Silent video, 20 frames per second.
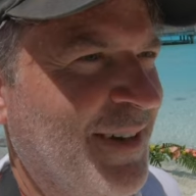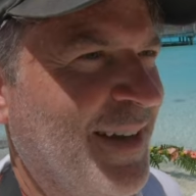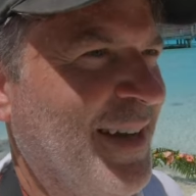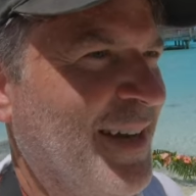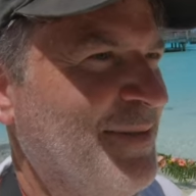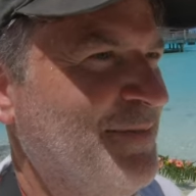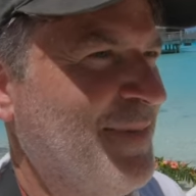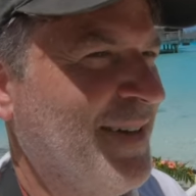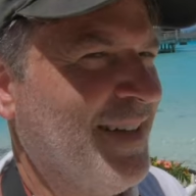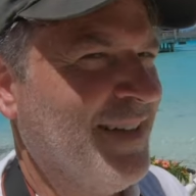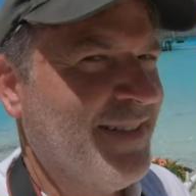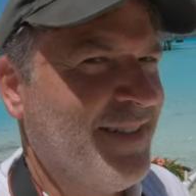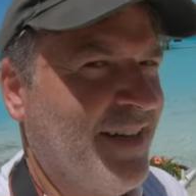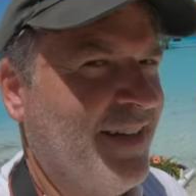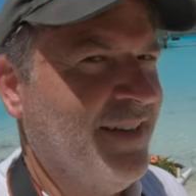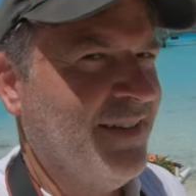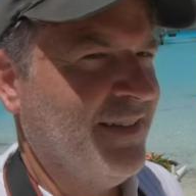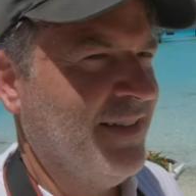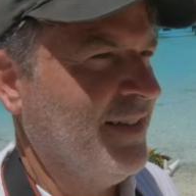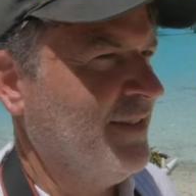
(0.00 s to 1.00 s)
had in my
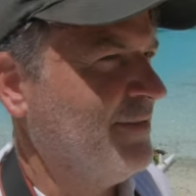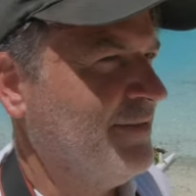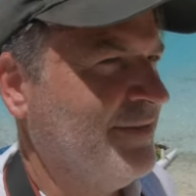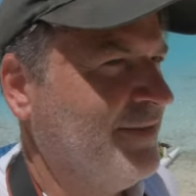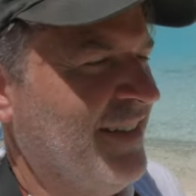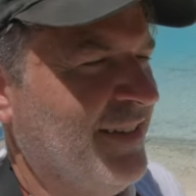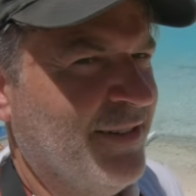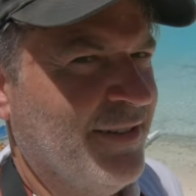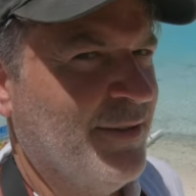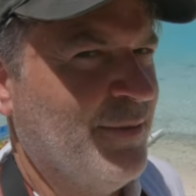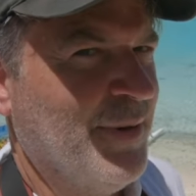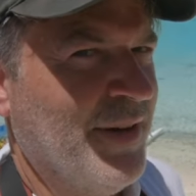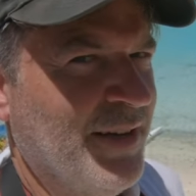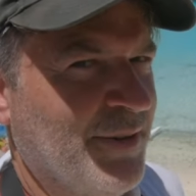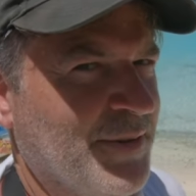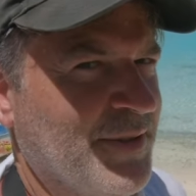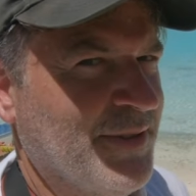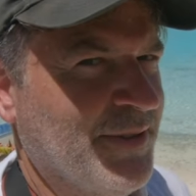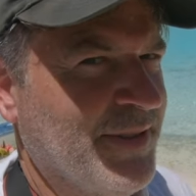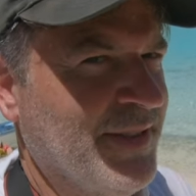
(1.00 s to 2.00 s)
entire life. I don't know why it
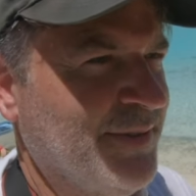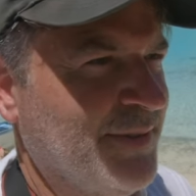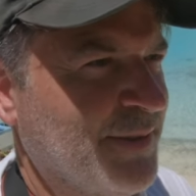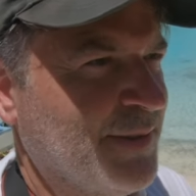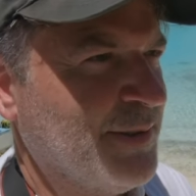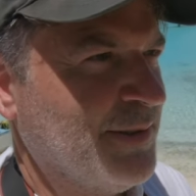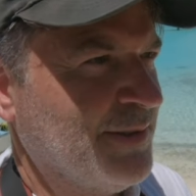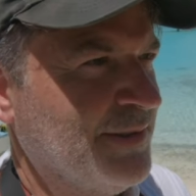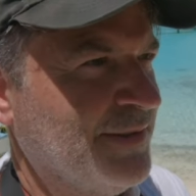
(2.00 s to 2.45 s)
was so difficult.